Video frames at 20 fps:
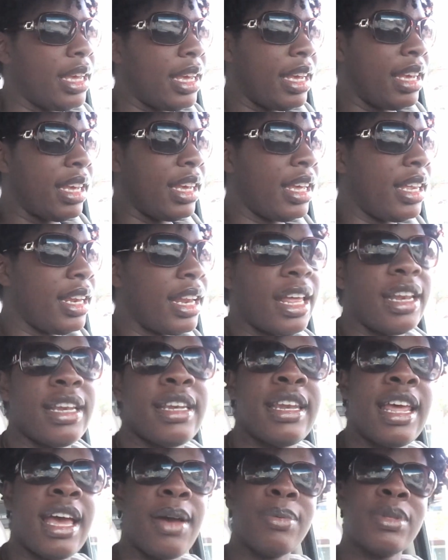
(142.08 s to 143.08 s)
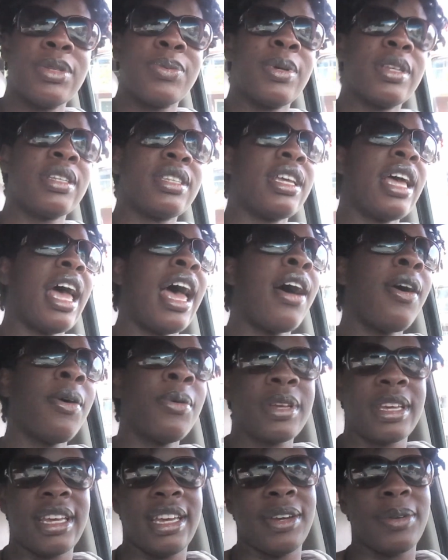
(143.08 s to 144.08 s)
and that was what the
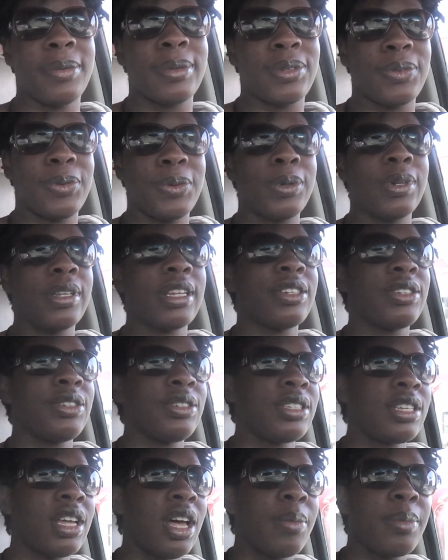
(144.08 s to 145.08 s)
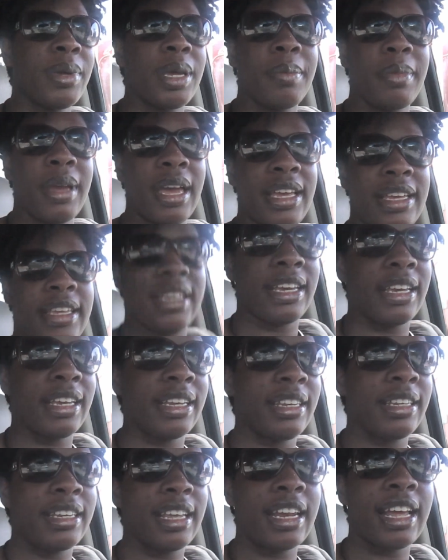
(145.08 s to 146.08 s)
owl cake was for that you saw me making,
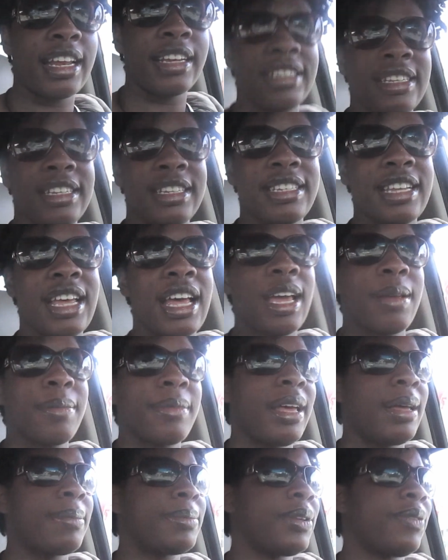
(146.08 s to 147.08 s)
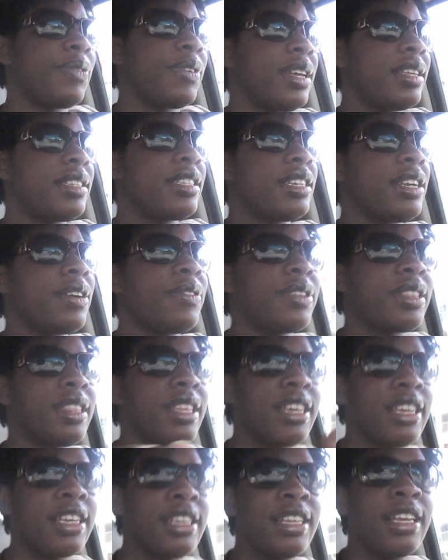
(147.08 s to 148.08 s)
that I did a time lapse of us and
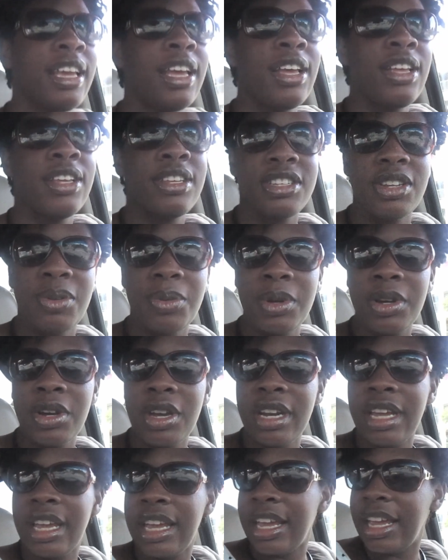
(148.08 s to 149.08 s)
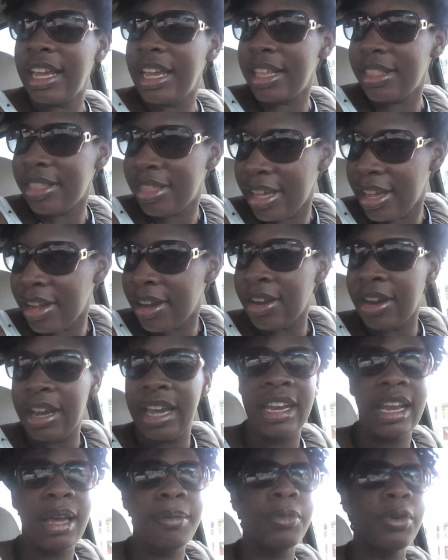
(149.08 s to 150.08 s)
everything. So we're gonna head there,
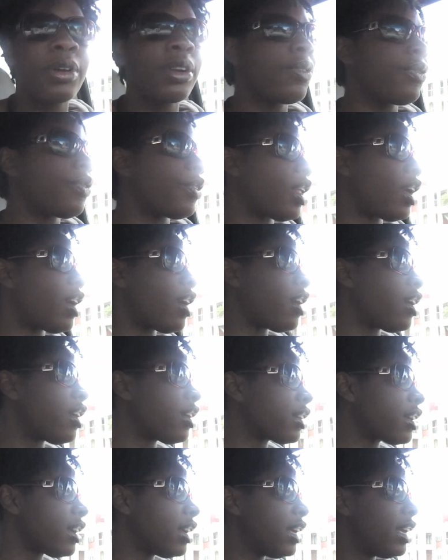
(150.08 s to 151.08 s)
and I'm gonna vlog